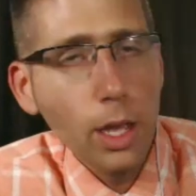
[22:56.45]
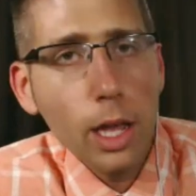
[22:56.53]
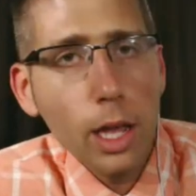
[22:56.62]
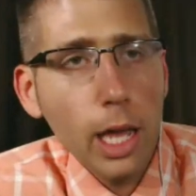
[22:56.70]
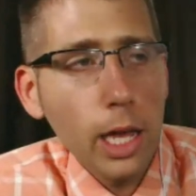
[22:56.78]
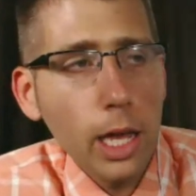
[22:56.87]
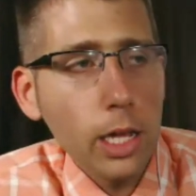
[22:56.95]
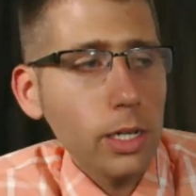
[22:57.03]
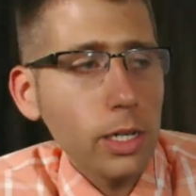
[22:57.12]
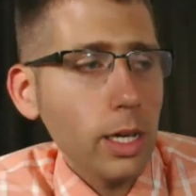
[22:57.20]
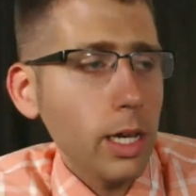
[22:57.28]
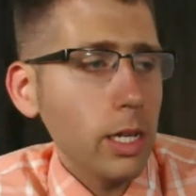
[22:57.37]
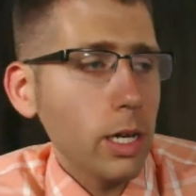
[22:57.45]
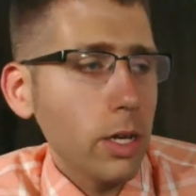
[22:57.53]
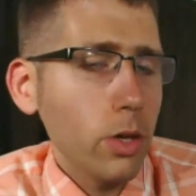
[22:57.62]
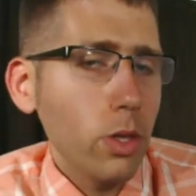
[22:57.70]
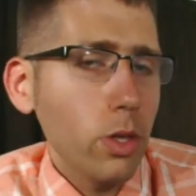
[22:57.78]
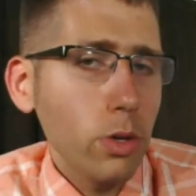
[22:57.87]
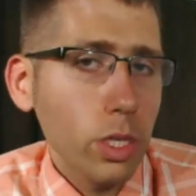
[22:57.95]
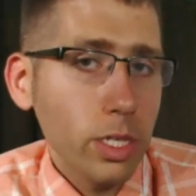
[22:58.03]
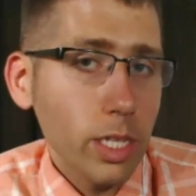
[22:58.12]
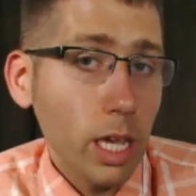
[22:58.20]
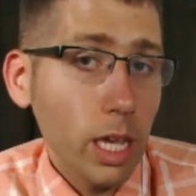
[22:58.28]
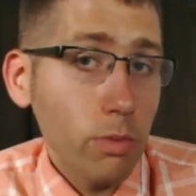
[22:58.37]
And those are the
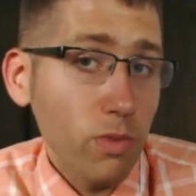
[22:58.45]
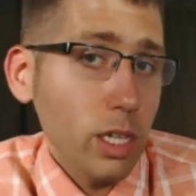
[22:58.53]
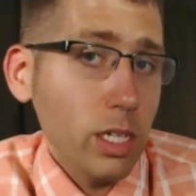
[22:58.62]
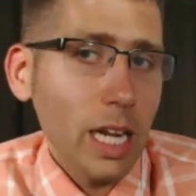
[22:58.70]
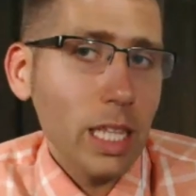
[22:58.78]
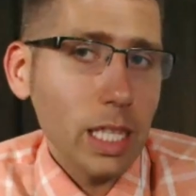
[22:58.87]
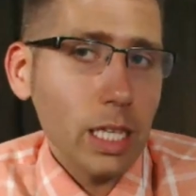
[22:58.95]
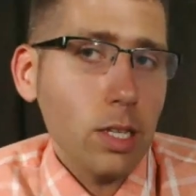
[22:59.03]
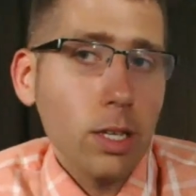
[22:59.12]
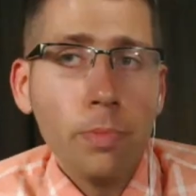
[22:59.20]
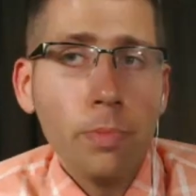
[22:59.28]
types of things that I think